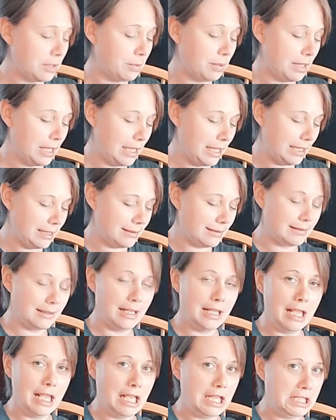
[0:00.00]
place,
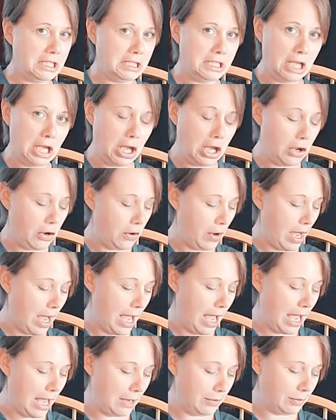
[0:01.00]
so
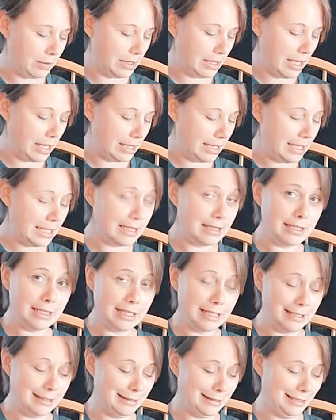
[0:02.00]
I would not eat
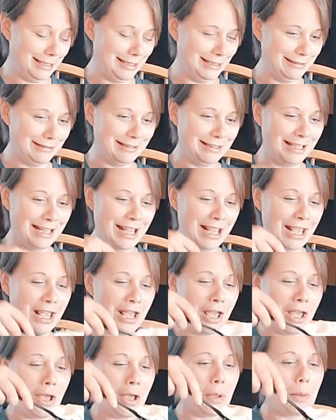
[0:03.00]
this.
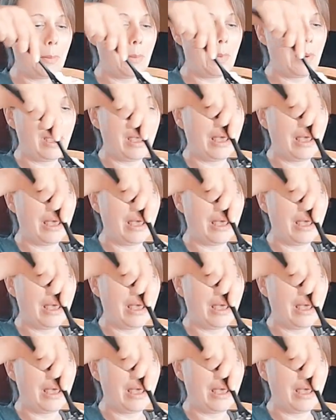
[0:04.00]
But